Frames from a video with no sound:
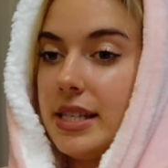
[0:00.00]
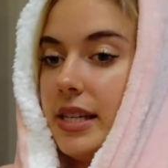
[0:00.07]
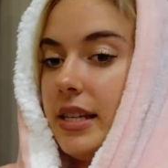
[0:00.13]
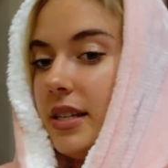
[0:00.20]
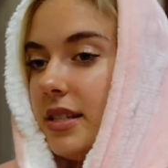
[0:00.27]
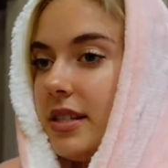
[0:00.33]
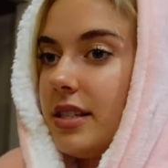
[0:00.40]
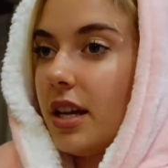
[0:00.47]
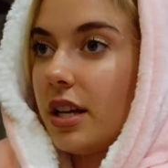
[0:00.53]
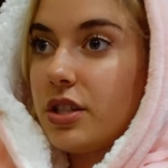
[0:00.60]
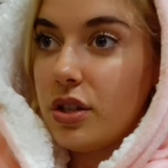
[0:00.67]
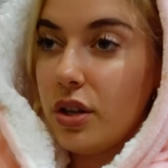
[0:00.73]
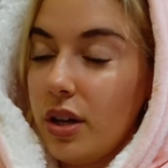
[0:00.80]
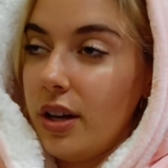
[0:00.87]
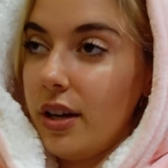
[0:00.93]
it is
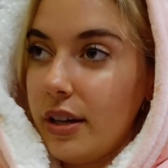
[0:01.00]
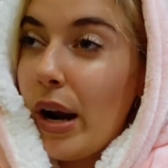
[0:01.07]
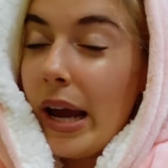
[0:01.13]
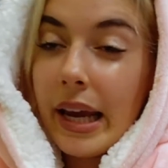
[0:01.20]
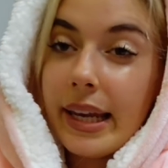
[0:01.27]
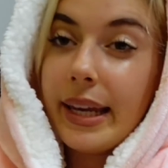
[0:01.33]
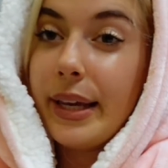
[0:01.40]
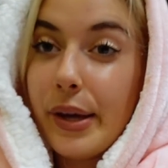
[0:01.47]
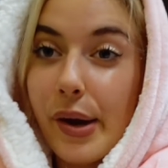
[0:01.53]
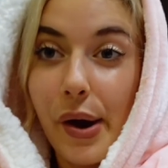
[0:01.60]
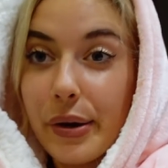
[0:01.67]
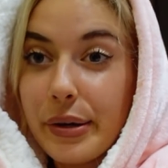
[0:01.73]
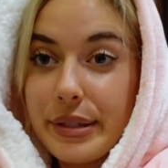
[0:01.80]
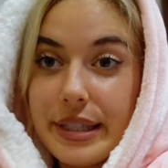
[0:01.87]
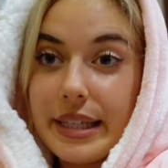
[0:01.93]
such a rainy,
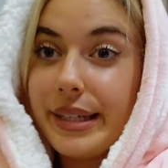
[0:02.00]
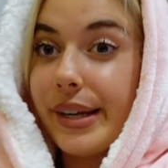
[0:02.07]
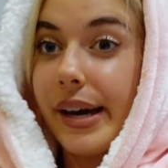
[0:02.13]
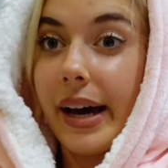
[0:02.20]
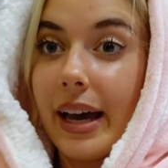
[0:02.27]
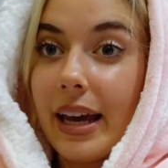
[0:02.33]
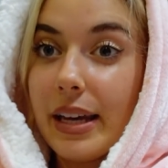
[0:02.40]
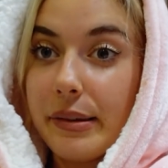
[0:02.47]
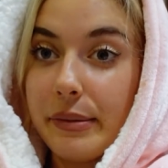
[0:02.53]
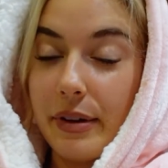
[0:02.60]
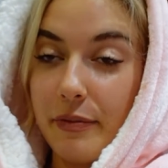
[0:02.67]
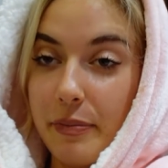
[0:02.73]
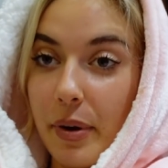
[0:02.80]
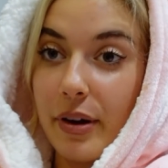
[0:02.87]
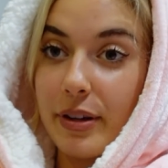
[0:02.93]
cozy night,
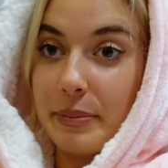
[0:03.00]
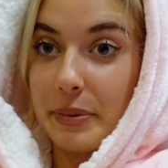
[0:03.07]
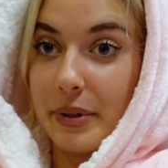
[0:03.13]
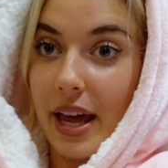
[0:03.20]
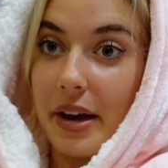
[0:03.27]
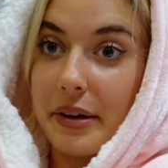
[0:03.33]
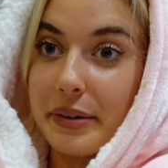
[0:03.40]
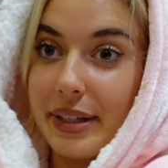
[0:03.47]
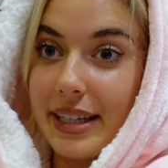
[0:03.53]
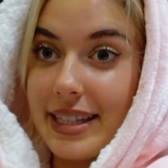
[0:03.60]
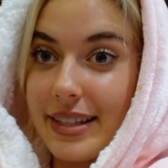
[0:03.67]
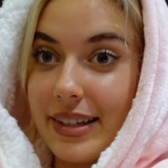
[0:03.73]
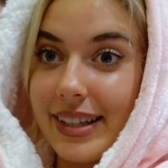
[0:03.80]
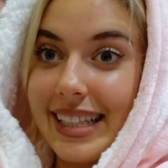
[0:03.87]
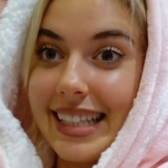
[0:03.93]
we've both put our
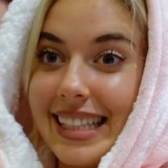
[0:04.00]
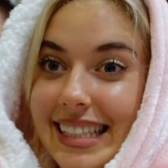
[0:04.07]
hoodies on.